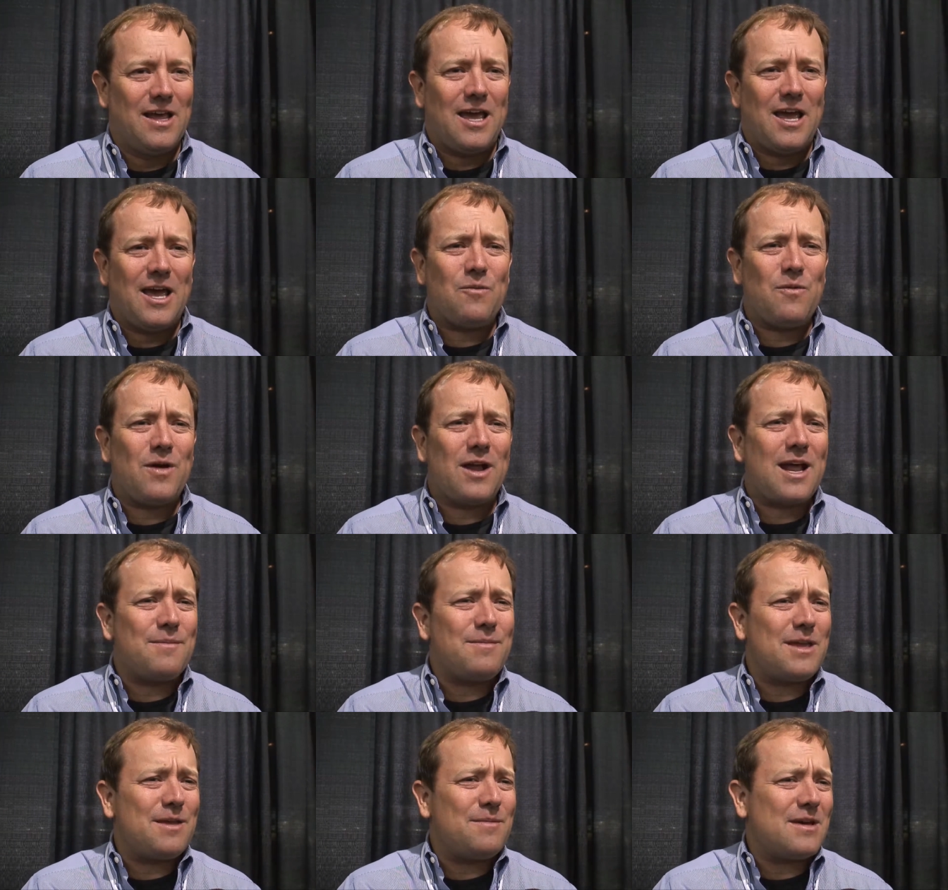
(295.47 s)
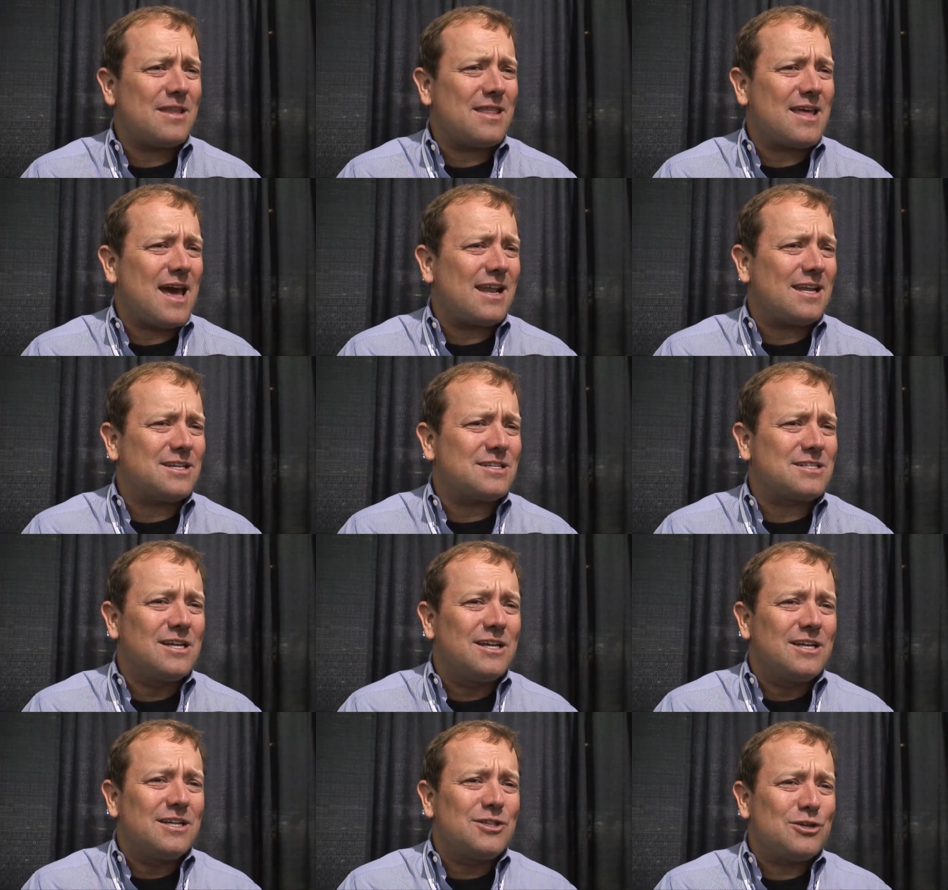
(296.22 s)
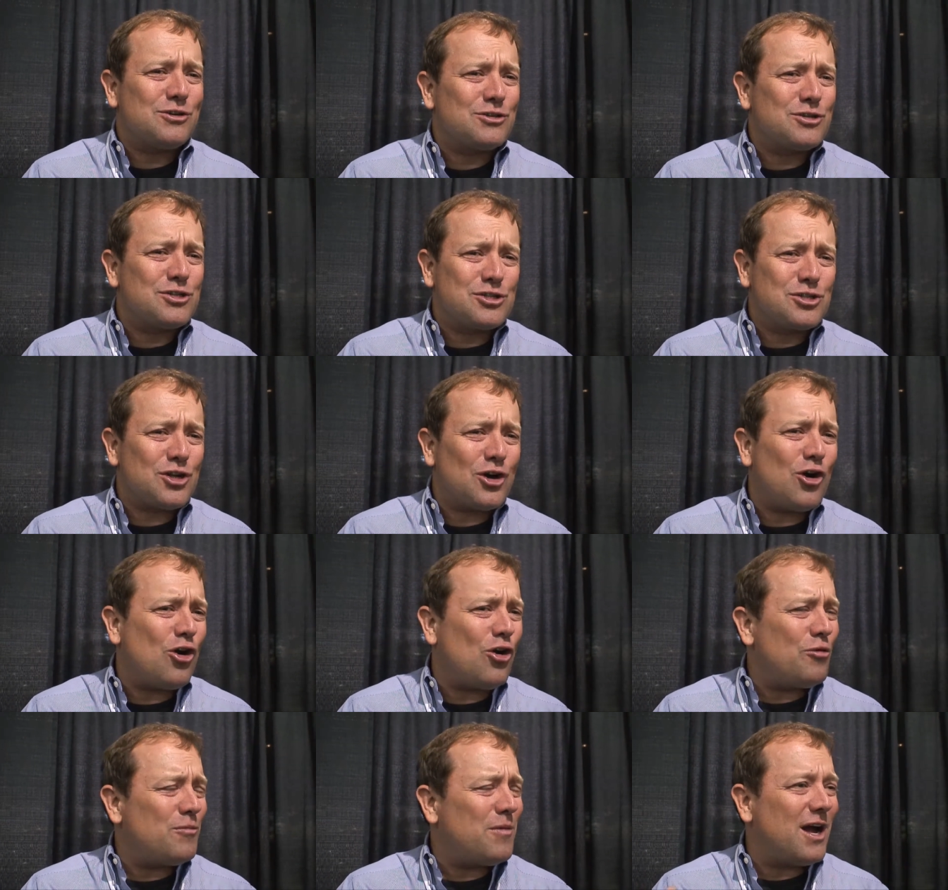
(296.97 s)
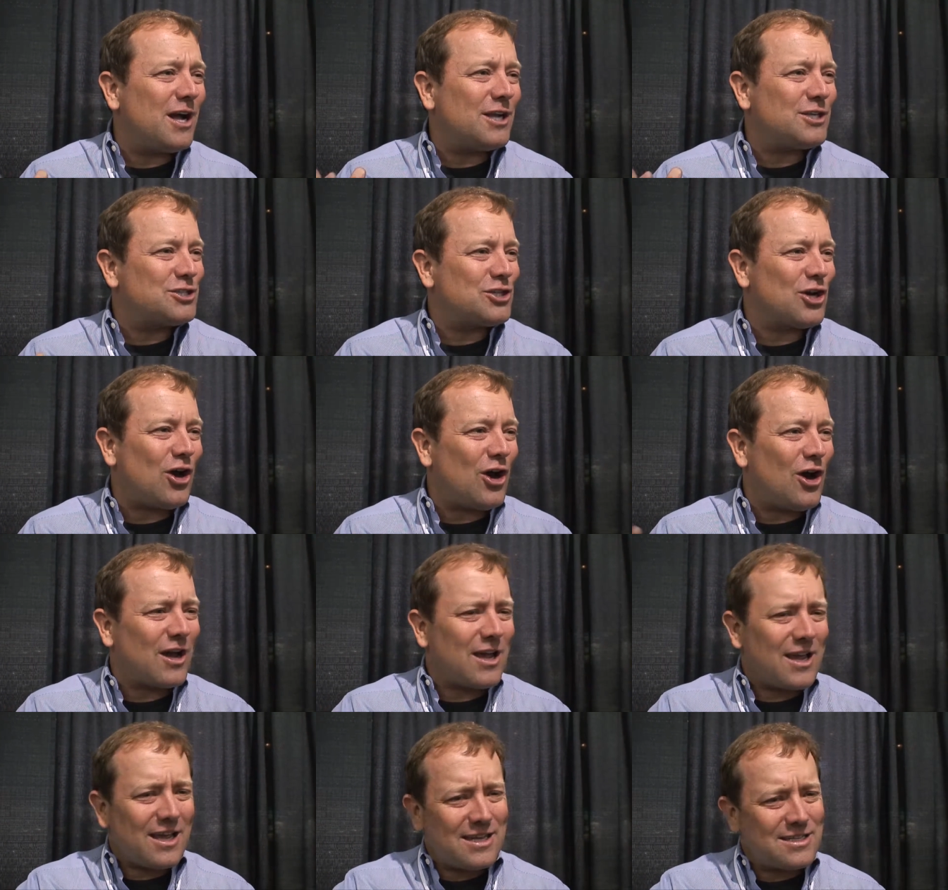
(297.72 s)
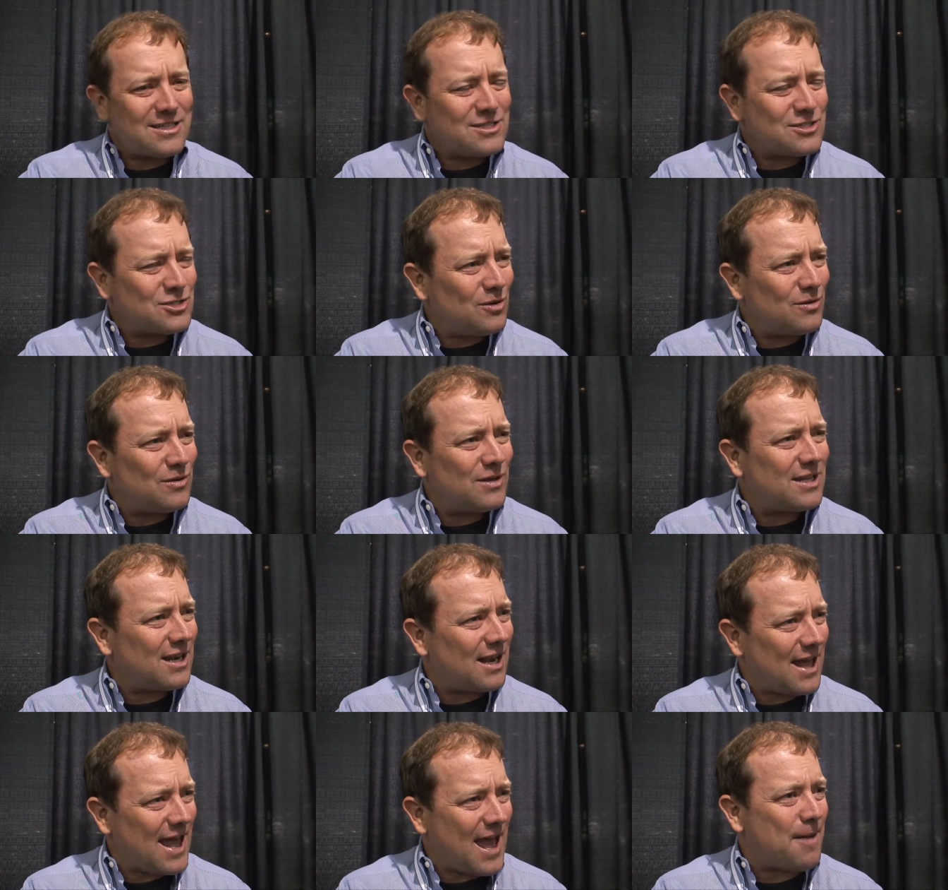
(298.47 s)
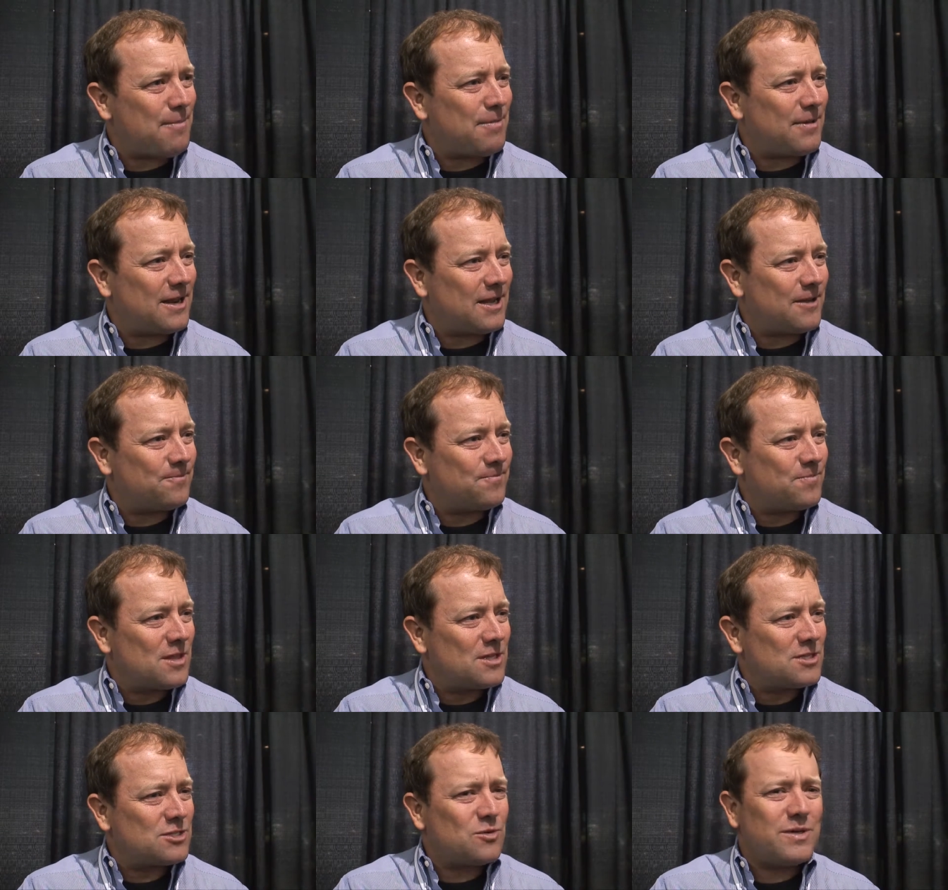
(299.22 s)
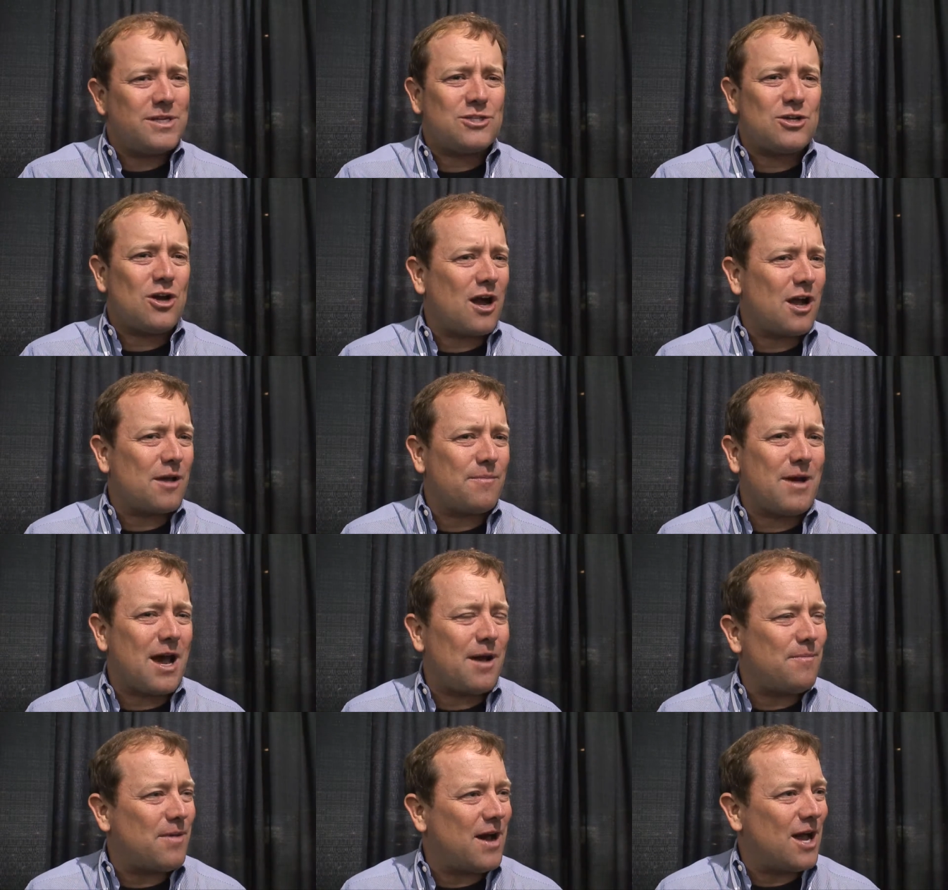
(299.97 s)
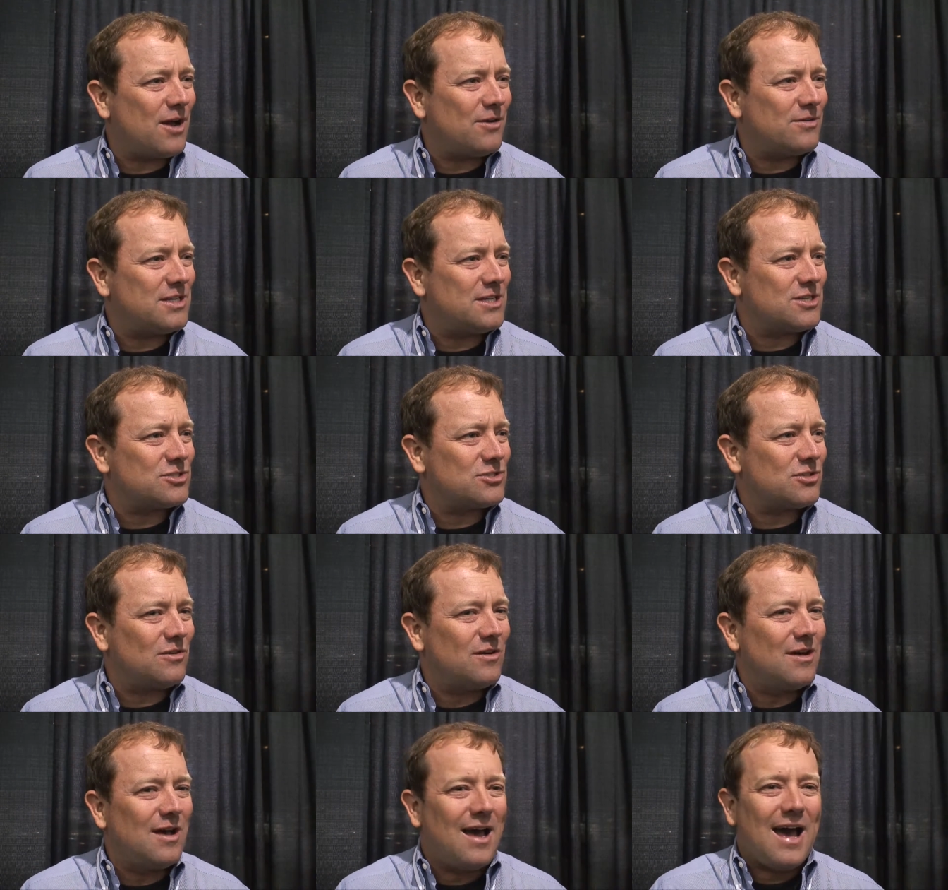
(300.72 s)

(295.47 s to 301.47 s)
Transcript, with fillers: And what I mean by that is there's so much talk and so little happening. So we talk about biodiesel.